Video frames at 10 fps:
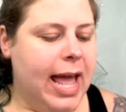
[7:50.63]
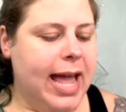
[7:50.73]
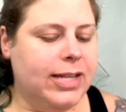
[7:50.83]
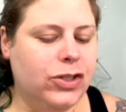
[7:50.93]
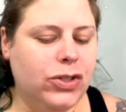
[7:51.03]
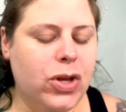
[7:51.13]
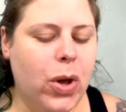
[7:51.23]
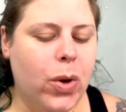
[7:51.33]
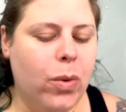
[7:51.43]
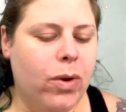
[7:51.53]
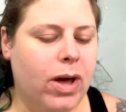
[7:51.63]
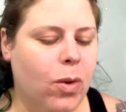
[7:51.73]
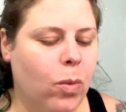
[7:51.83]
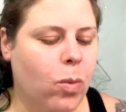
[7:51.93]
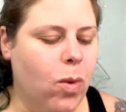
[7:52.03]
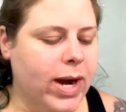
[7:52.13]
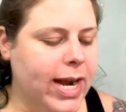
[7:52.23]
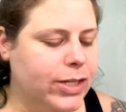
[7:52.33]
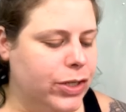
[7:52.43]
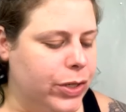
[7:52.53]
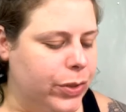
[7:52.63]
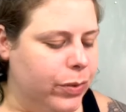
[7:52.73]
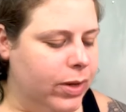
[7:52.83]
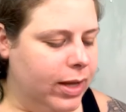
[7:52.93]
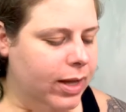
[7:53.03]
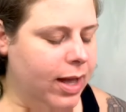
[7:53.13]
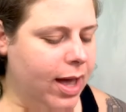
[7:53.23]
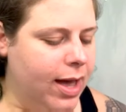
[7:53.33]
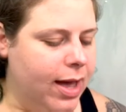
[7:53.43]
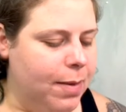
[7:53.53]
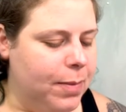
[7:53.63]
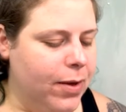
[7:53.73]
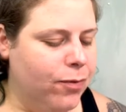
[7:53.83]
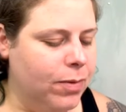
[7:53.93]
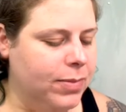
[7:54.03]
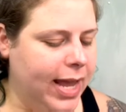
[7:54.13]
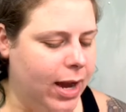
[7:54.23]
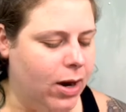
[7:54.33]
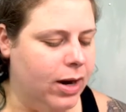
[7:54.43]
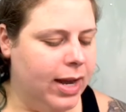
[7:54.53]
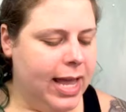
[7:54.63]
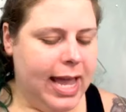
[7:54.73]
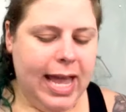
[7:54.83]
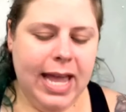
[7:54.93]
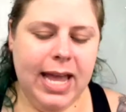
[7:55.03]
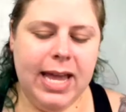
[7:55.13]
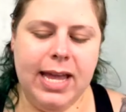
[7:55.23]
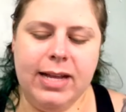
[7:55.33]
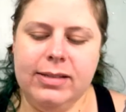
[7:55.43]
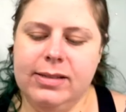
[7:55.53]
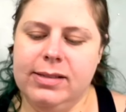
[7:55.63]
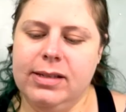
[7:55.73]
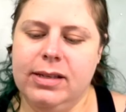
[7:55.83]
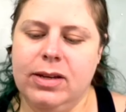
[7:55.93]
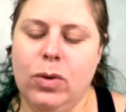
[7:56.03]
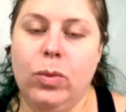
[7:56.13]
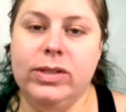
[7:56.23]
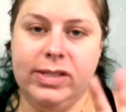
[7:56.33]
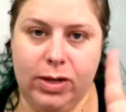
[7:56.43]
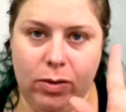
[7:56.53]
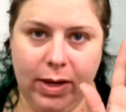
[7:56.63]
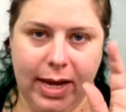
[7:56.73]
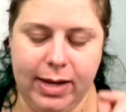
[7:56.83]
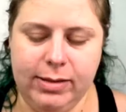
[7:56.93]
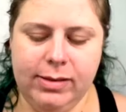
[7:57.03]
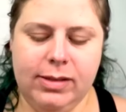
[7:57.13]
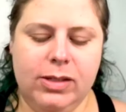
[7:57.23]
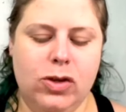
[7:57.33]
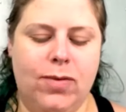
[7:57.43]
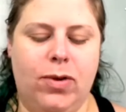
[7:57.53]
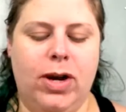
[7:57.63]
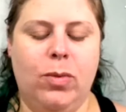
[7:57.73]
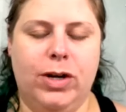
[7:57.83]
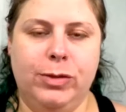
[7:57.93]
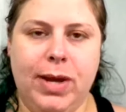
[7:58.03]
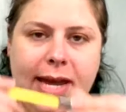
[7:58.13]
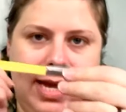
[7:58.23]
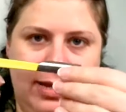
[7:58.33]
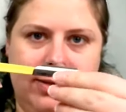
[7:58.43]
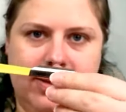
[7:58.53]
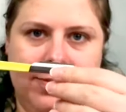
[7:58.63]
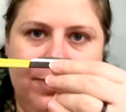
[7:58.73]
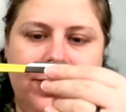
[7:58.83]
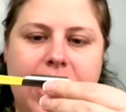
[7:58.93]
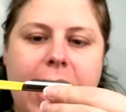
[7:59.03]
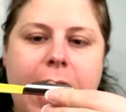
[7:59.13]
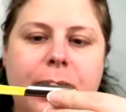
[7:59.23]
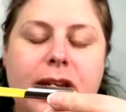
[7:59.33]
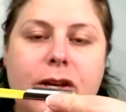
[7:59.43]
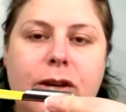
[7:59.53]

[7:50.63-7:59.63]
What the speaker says: And so what I do from there is with sterile hands, so I've already washed my hands, I'm going to